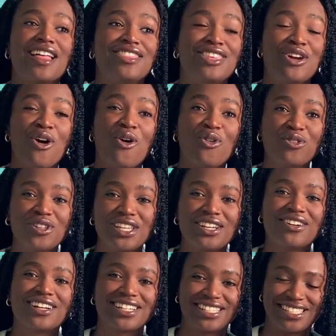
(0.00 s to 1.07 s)
The only
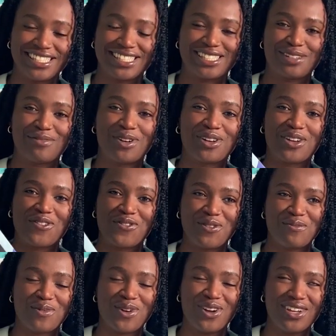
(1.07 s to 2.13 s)
criticism I'll give
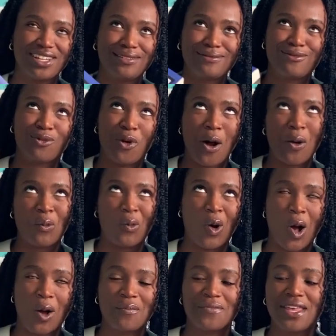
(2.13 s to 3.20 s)
the book, womp
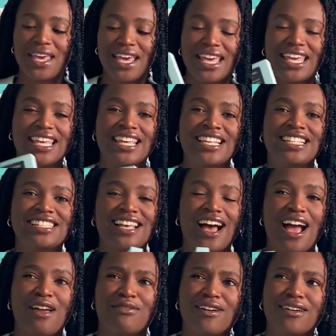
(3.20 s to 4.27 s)
womp, is
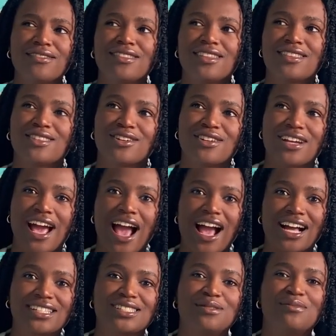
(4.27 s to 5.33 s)
I found the third
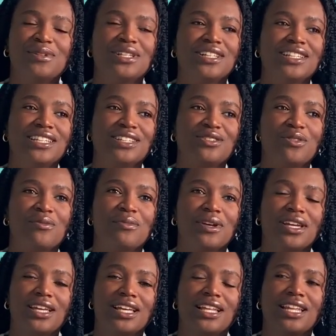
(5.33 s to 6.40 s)
act to be a little
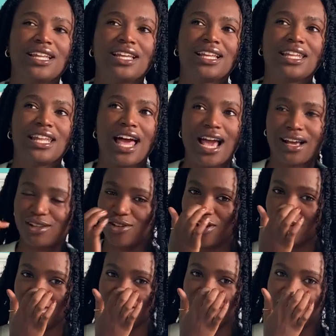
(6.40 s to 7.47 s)
bit
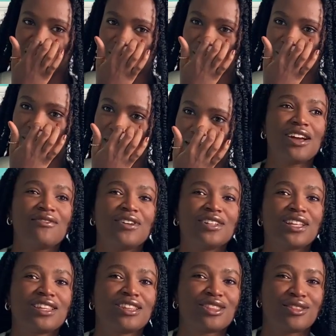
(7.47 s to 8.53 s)
lackluster. I felt
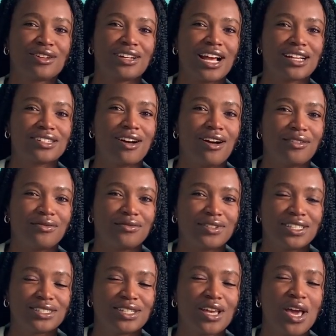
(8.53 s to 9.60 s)
like the third act
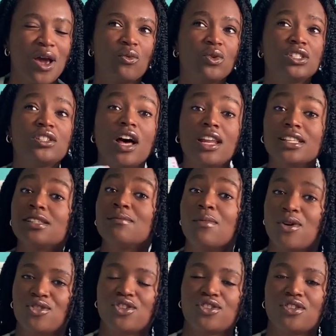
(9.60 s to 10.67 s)
conflict was not as
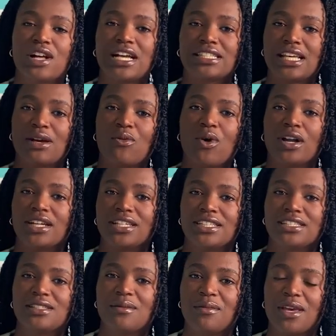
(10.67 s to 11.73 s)
emotional as I wanted
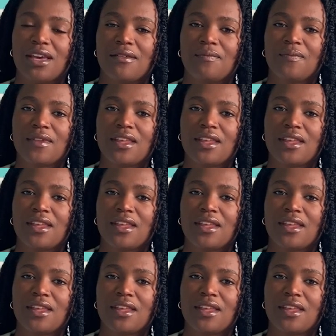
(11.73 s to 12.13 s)
it to be.